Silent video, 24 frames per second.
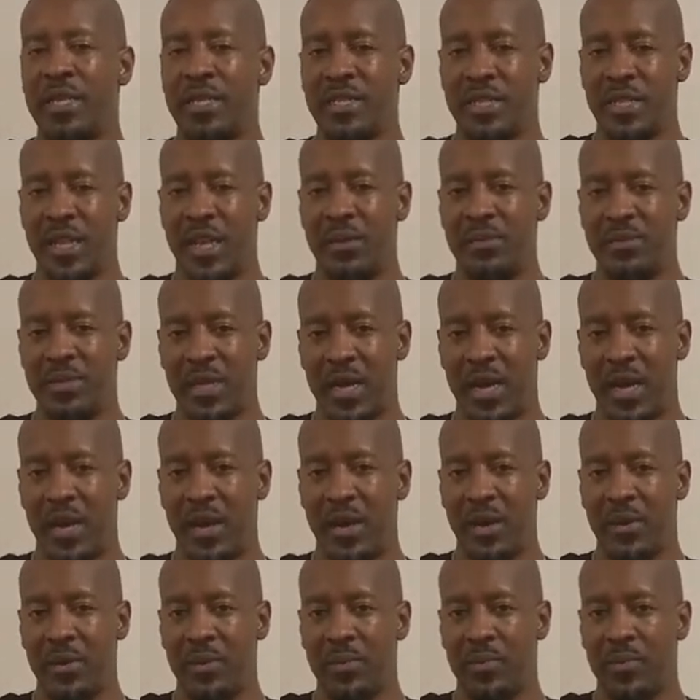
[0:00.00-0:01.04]
at the same
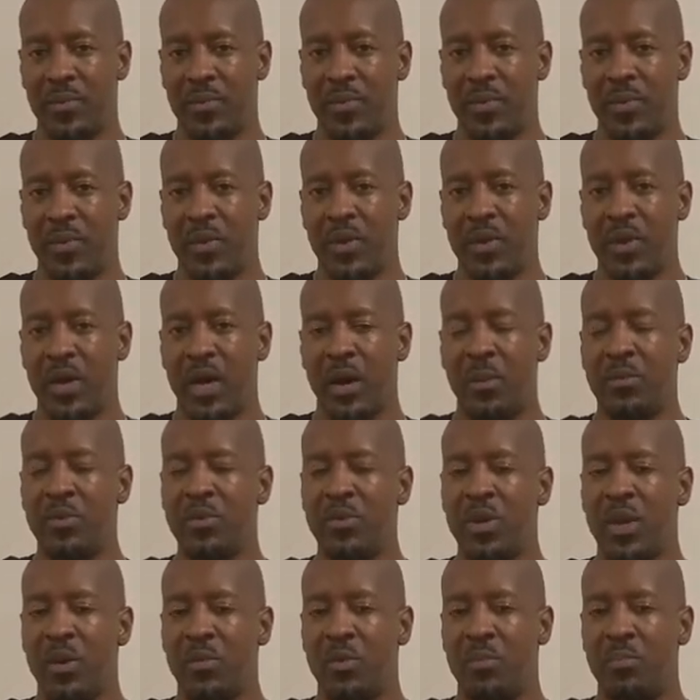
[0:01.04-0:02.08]
time. I'm gonna
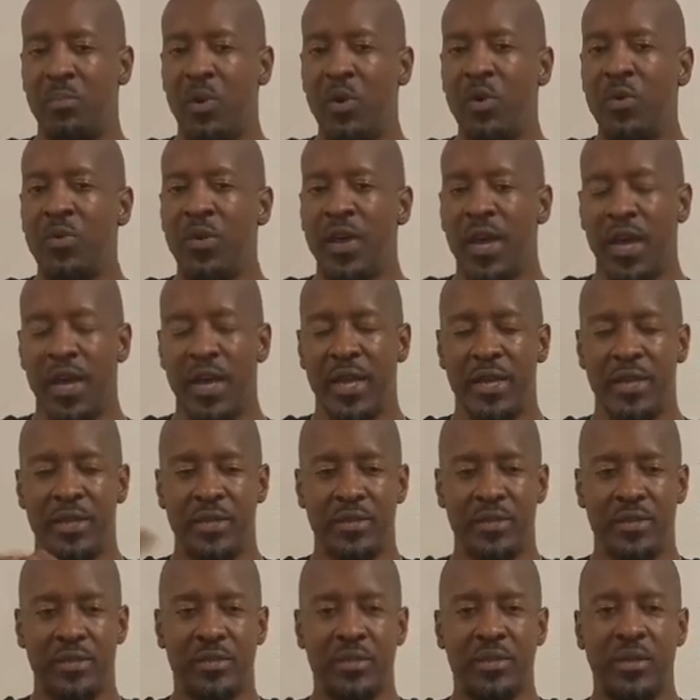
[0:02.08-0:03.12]
do that with both
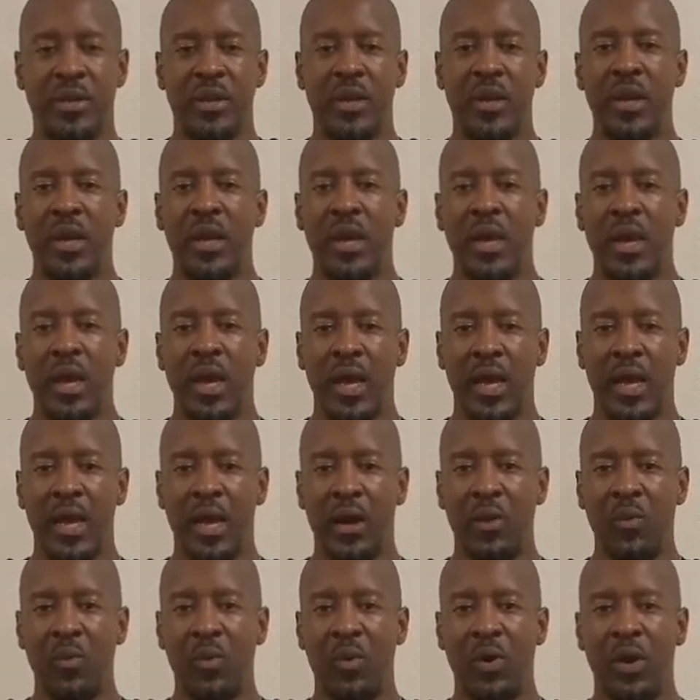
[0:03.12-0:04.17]
hands. And
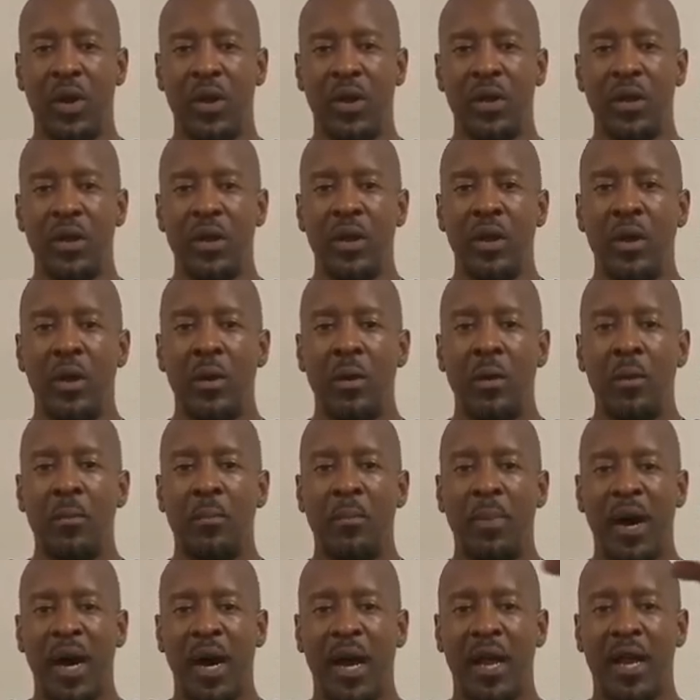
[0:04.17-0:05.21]
I want
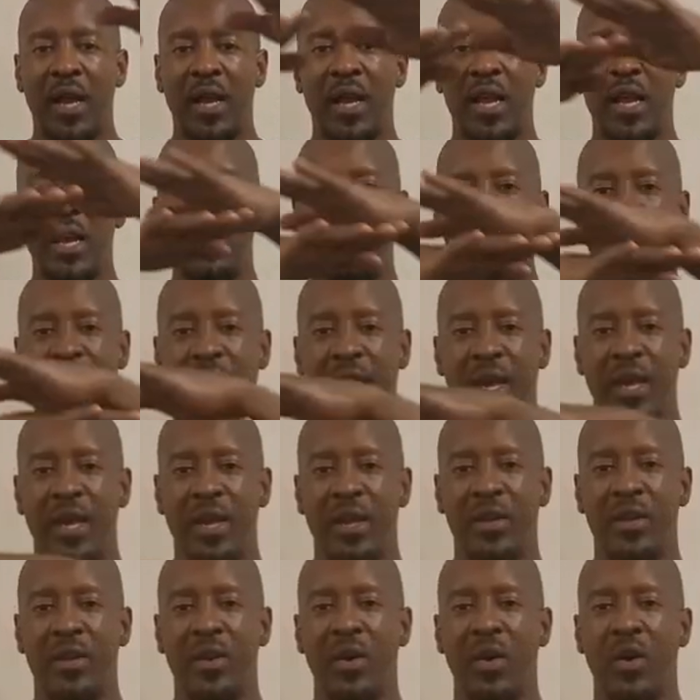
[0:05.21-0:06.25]
my left
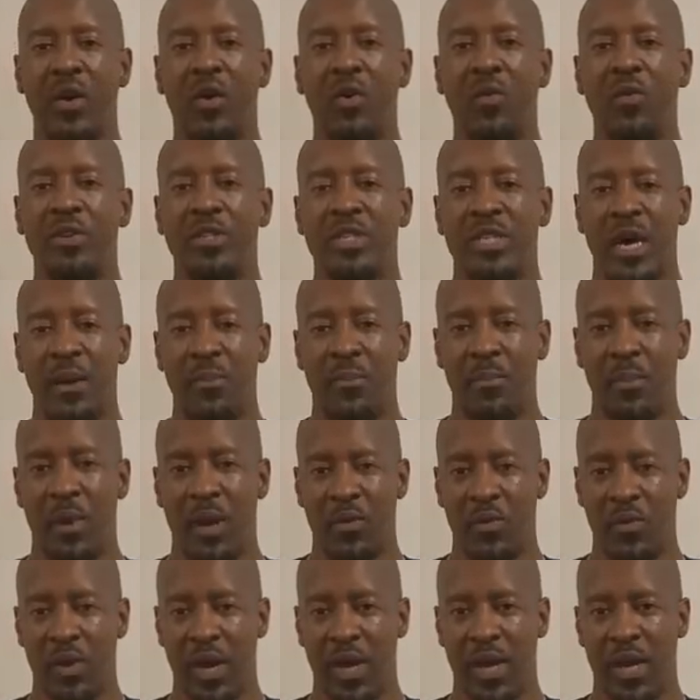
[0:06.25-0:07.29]
hand over top of my
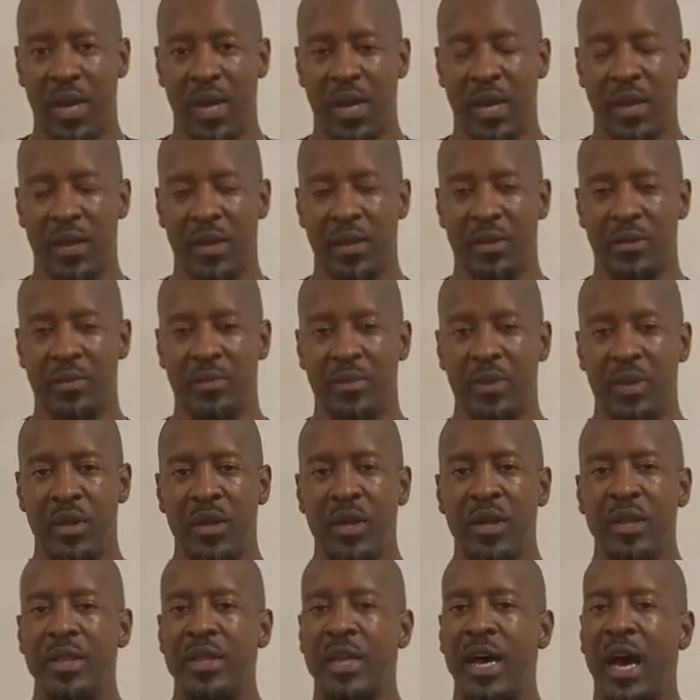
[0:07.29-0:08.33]
right hand.
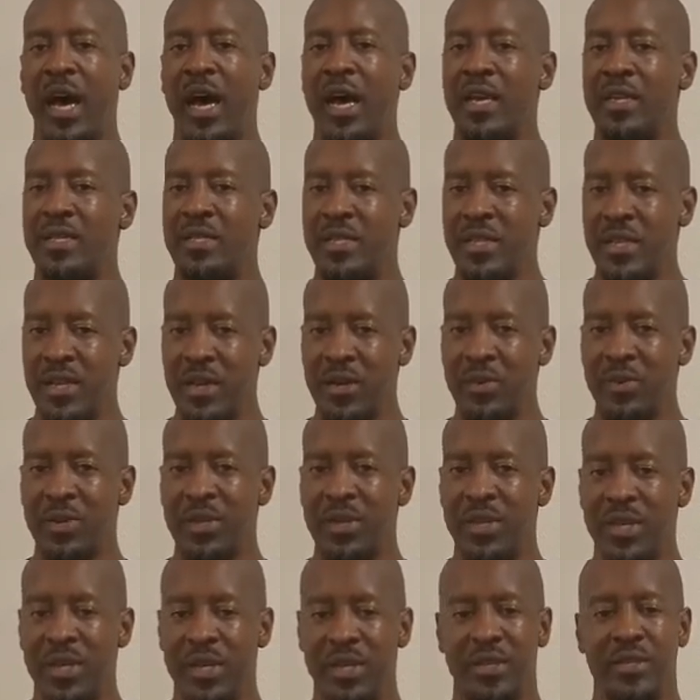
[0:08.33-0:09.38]
The idea
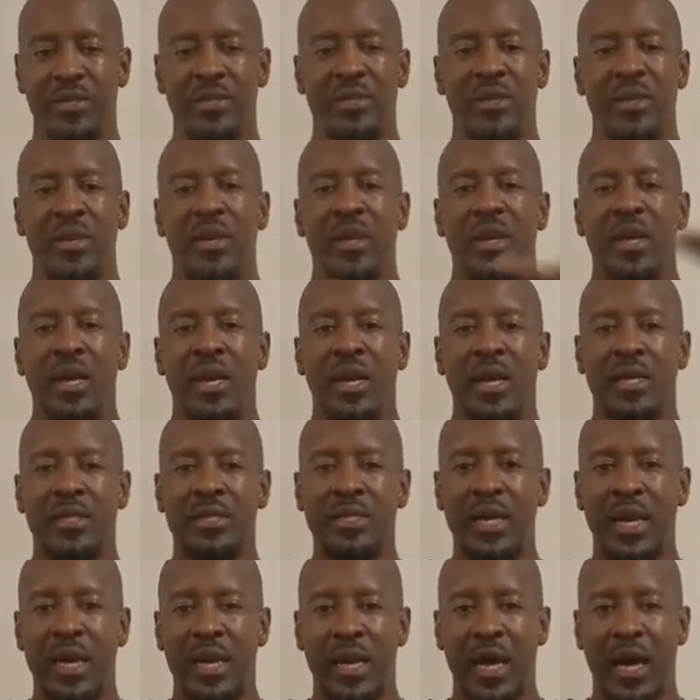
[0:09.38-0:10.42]
with this is
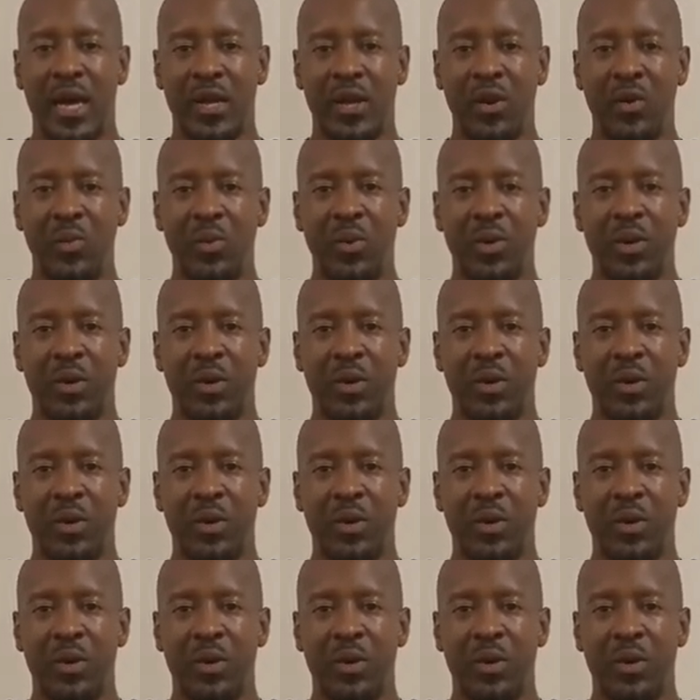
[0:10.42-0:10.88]
that I don't